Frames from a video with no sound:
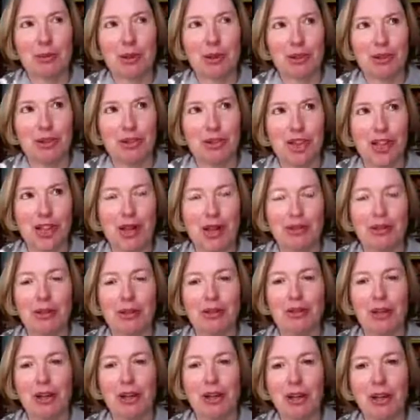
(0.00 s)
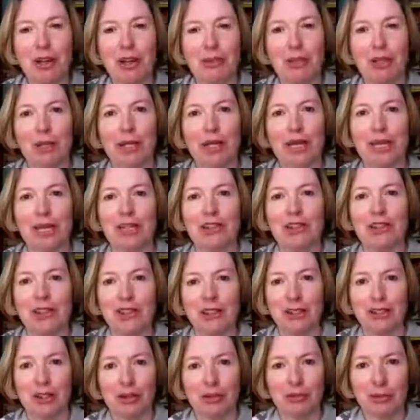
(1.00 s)
plots can be very complicated
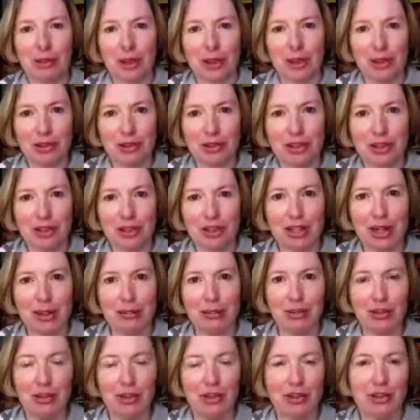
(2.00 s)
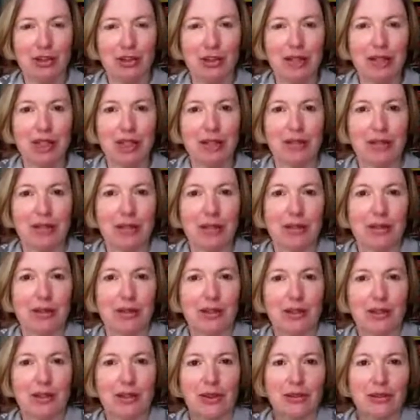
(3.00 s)
and convoluted. I'm just talking
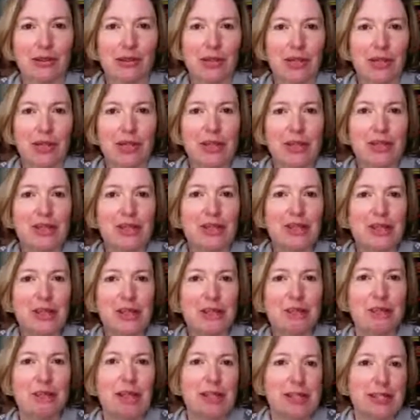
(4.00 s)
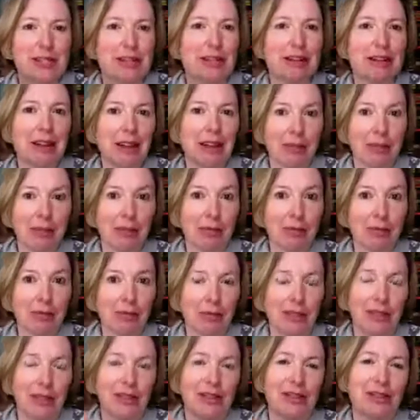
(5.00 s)
about the simplest level
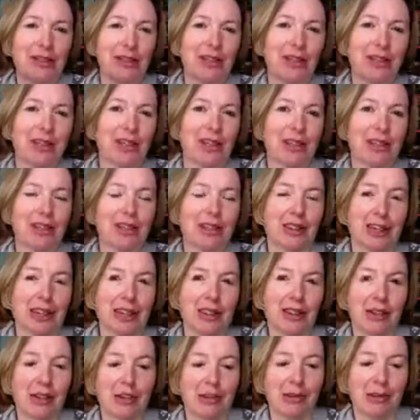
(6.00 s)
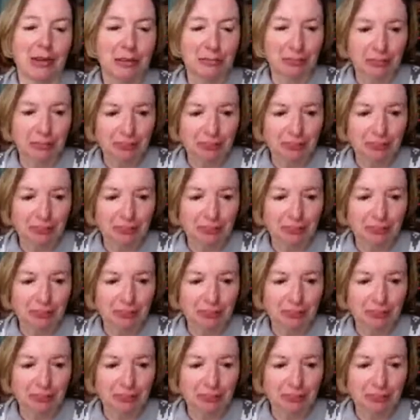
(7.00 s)
that I can think of.